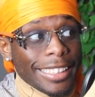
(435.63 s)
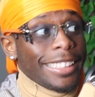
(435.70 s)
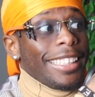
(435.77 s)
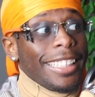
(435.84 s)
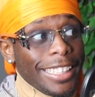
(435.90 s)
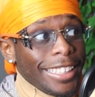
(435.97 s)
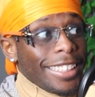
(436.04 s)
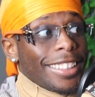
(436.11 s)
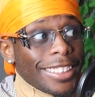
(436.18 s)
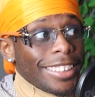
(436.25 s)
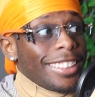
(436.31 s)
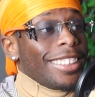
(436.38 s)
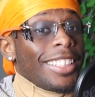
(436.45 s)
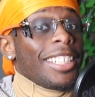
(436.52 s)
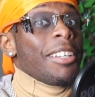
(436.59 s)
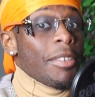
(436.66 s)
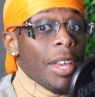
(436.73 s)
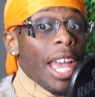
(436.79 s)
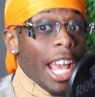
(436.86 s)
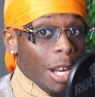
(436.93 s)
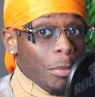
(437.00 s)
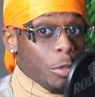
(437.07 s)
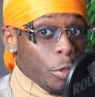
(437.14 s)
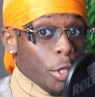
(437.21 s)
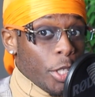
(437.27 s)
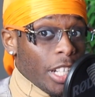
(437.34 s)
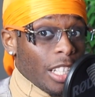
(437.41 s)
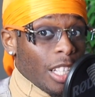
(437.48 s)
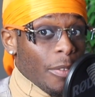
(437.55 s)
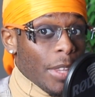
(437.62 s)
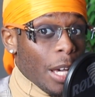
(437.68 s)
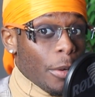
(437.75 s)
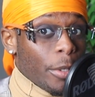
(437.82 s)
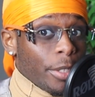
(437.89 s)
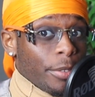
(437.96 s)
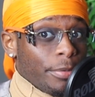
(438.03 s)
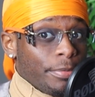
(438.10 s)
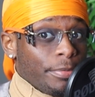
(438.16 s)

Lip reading: here, and I'm sure you're gonna love that one.